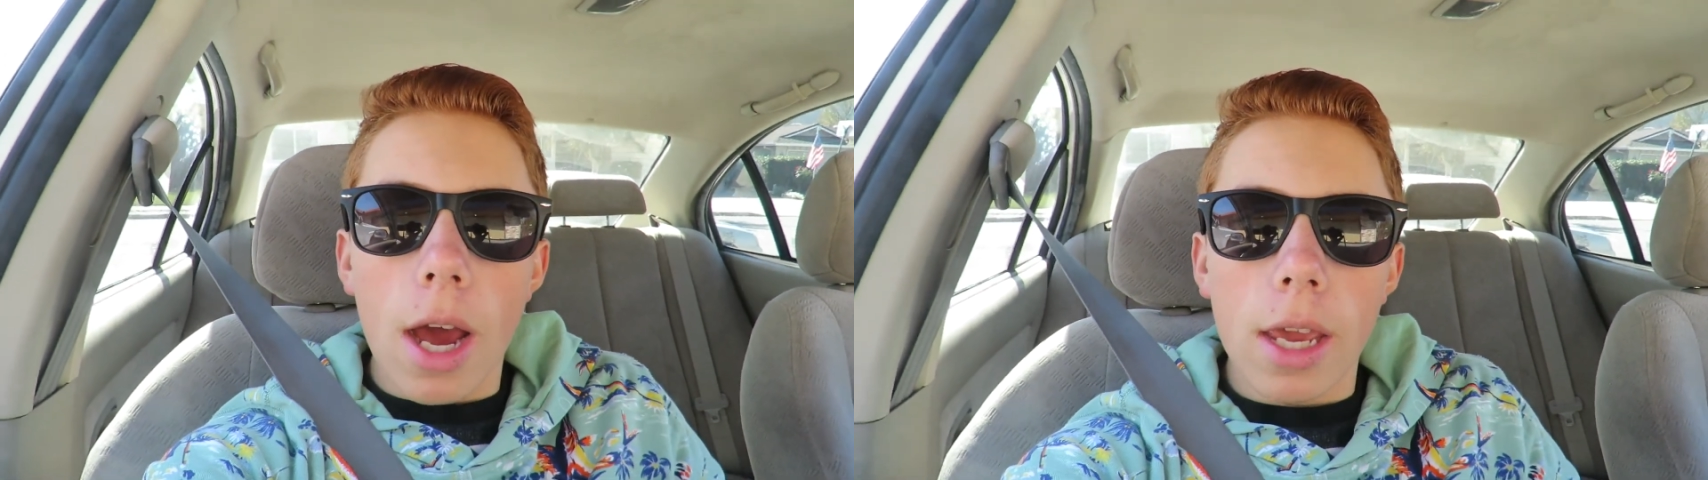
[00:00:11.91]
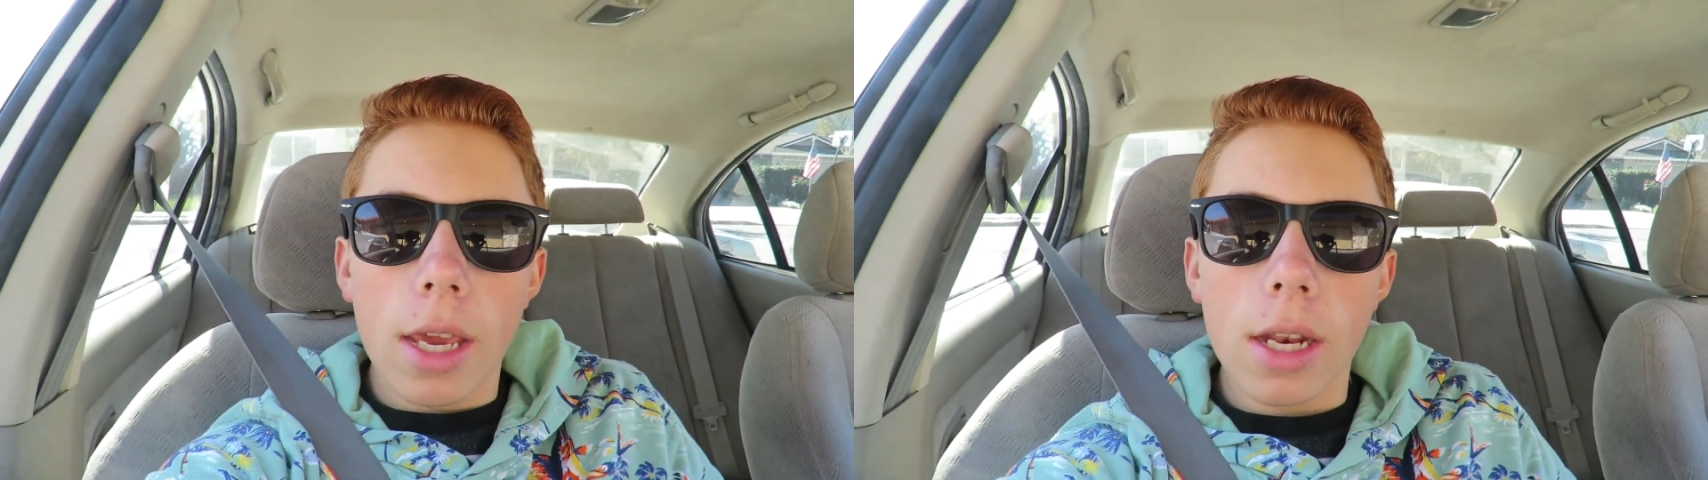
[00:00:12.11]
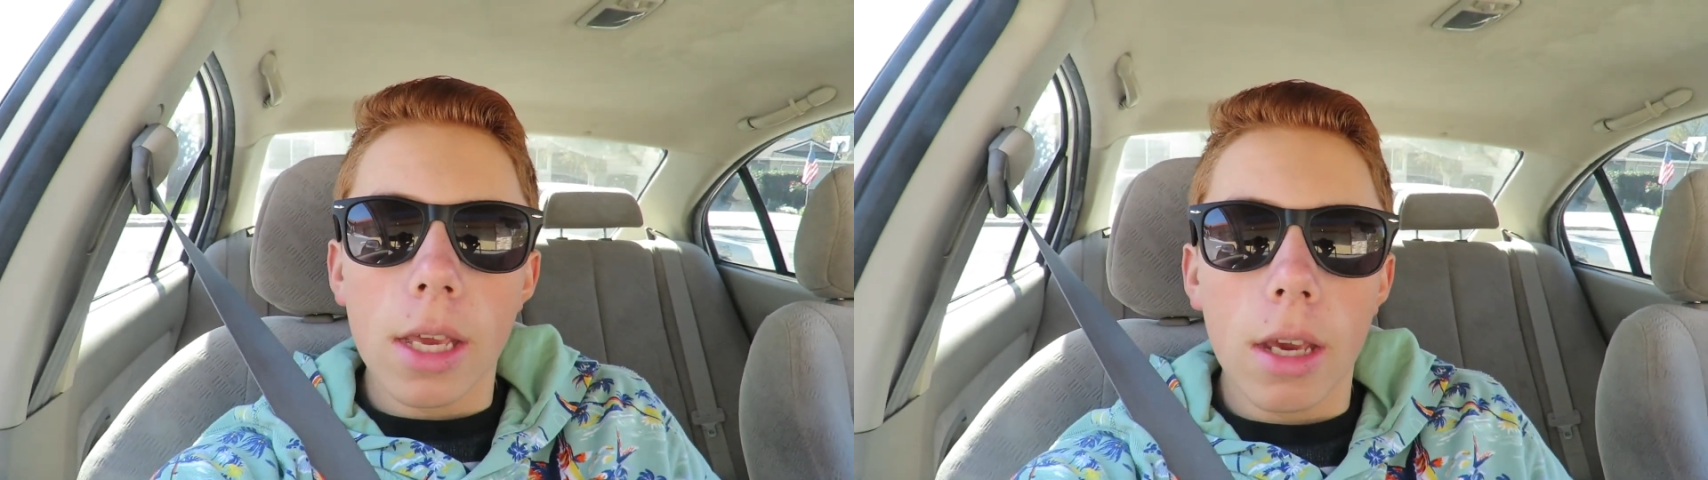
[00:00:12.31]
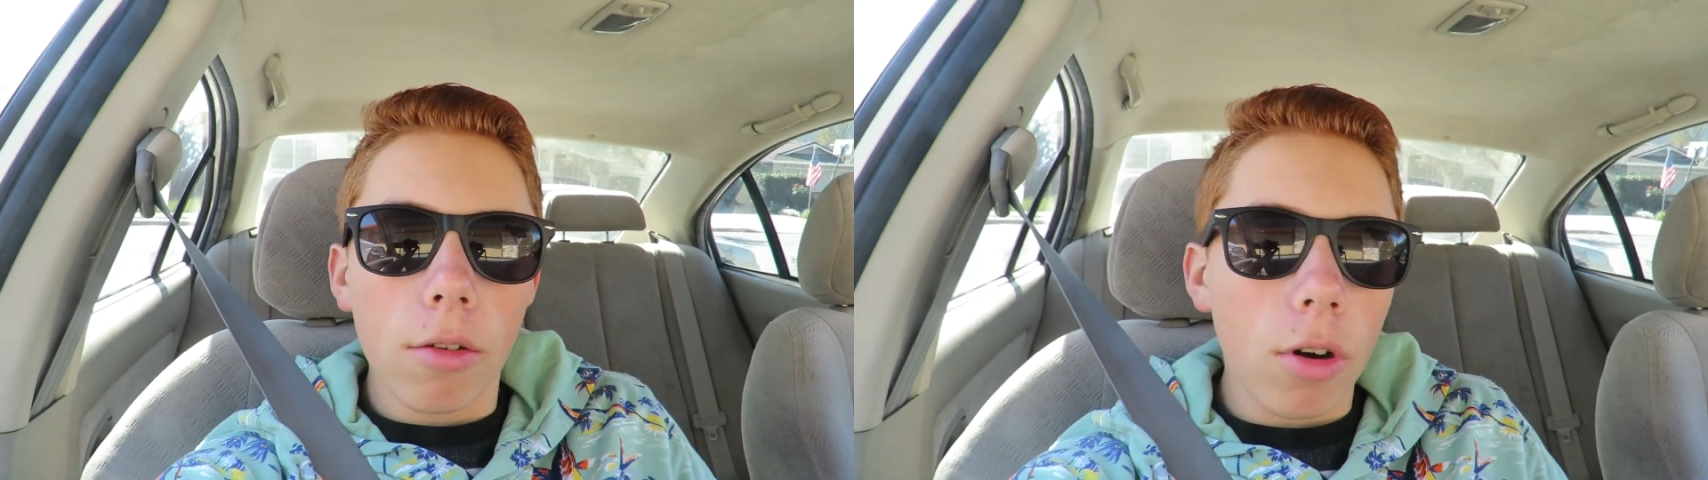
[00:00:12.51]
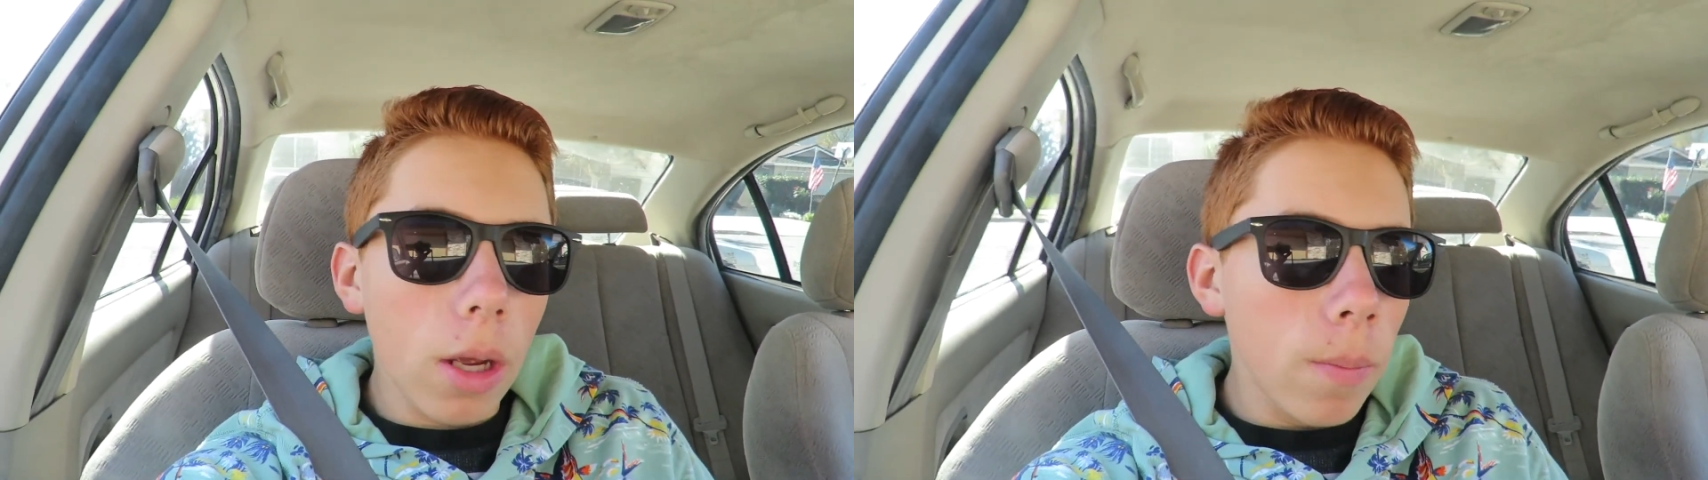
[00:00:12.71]
hike in
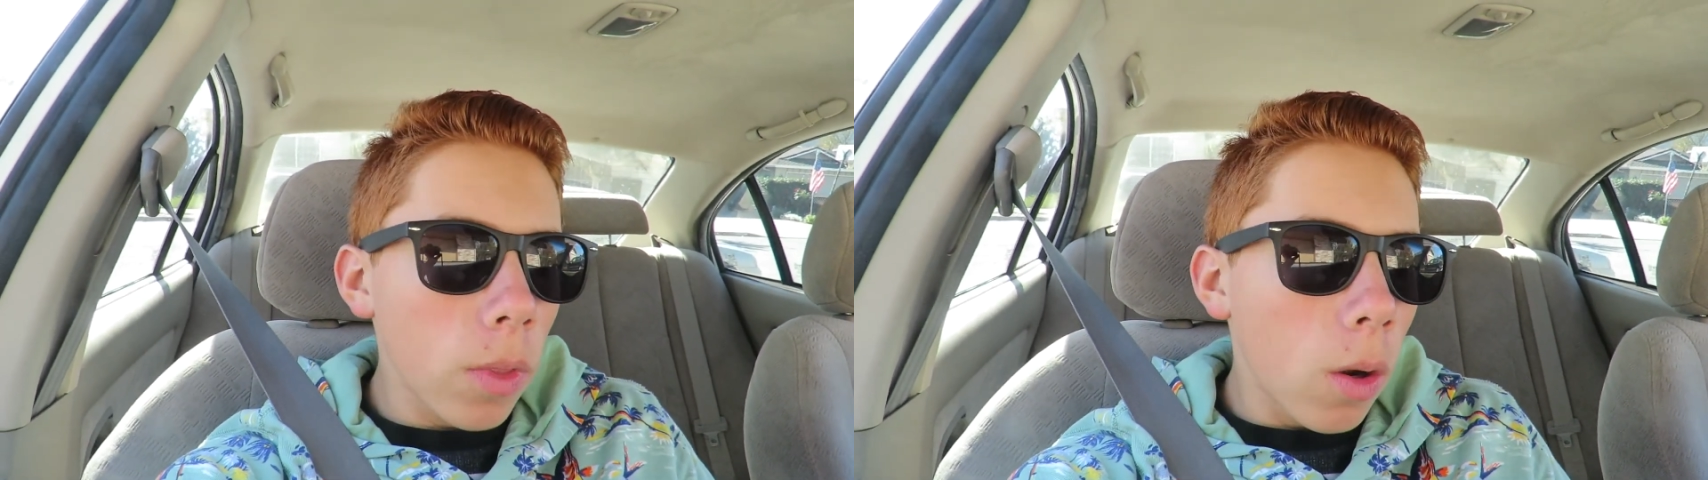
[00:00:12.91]
Gilroy